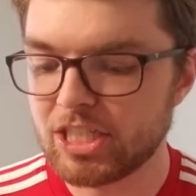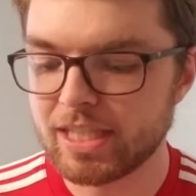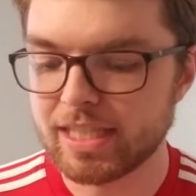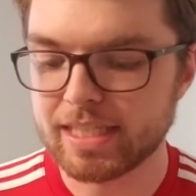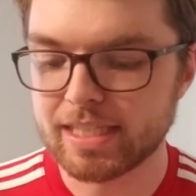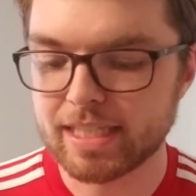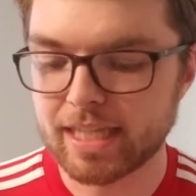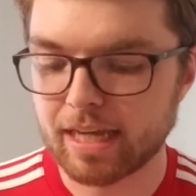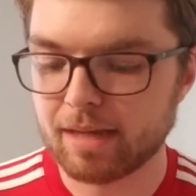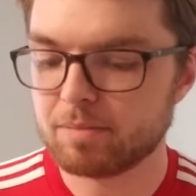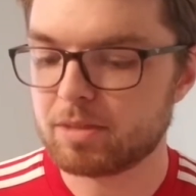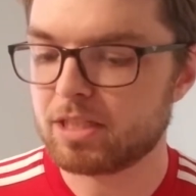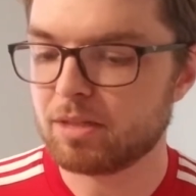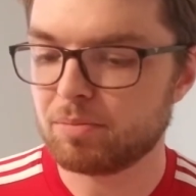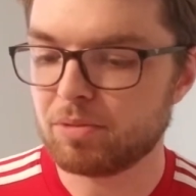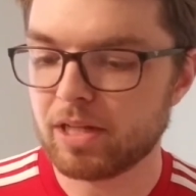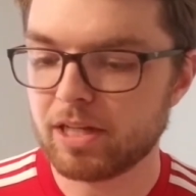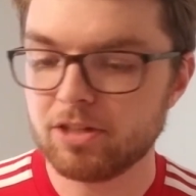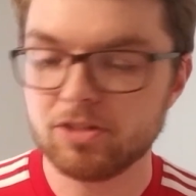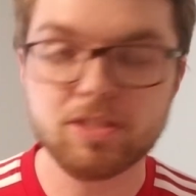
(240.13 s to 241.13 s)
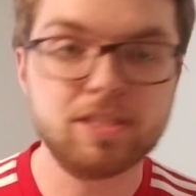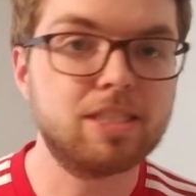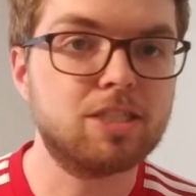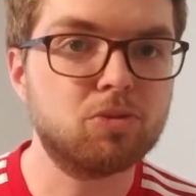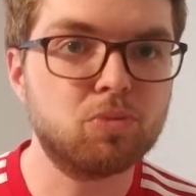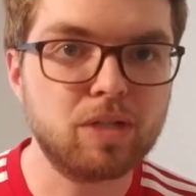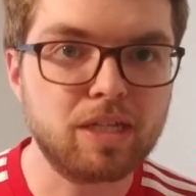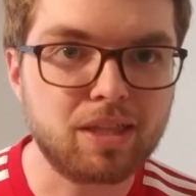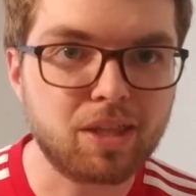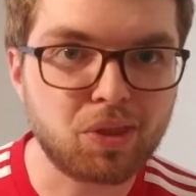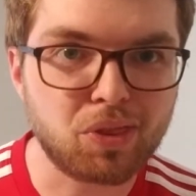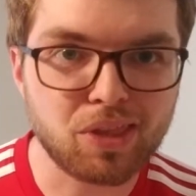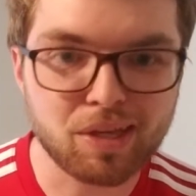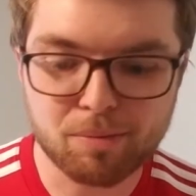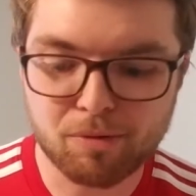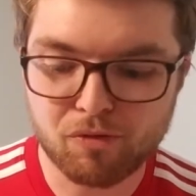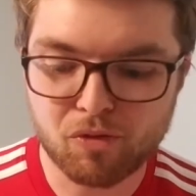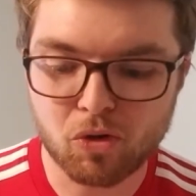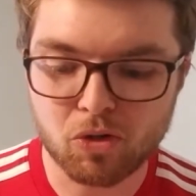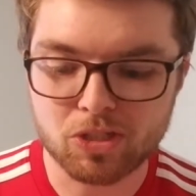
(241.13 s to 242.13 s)
these games to players. This week, the theme,
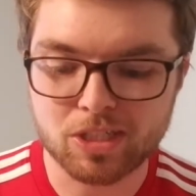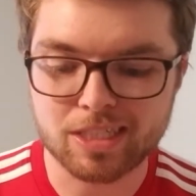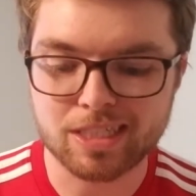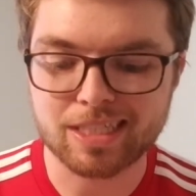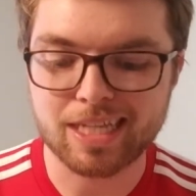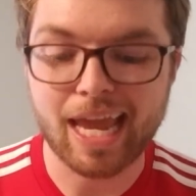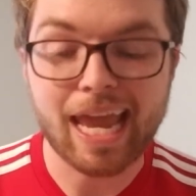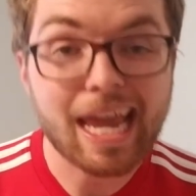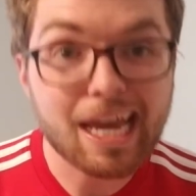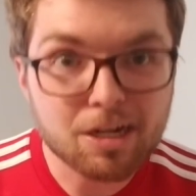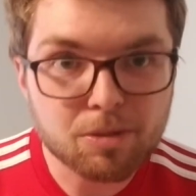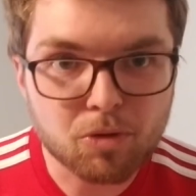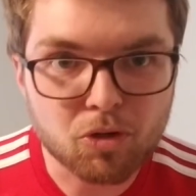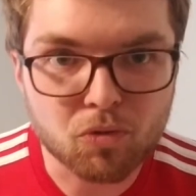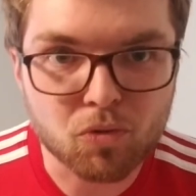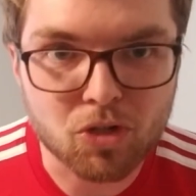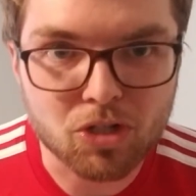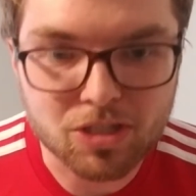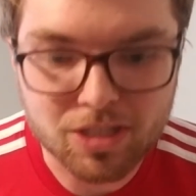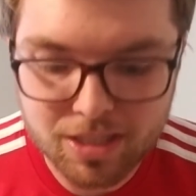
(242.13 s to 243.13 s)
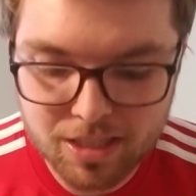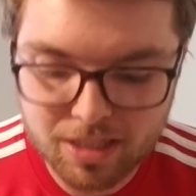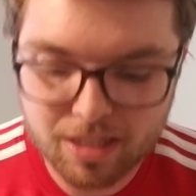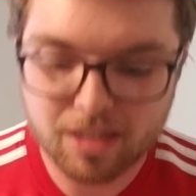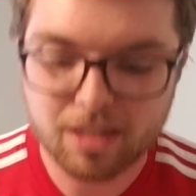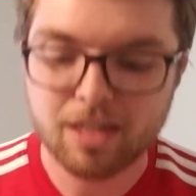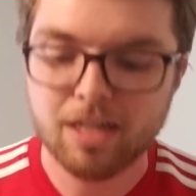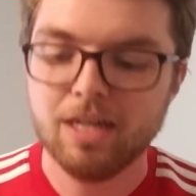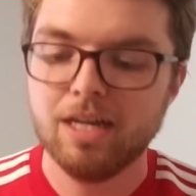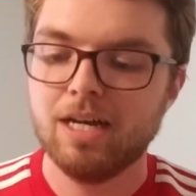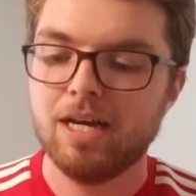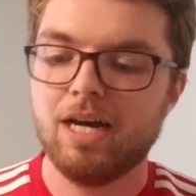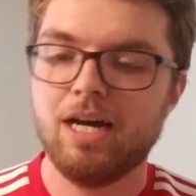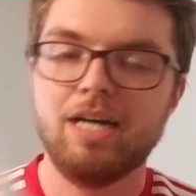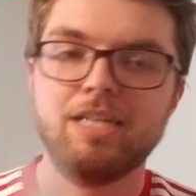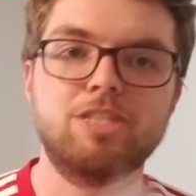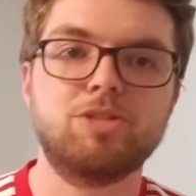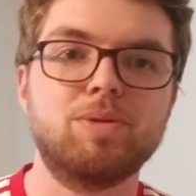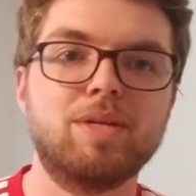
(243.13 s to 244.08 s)
of course, is Animal World. So we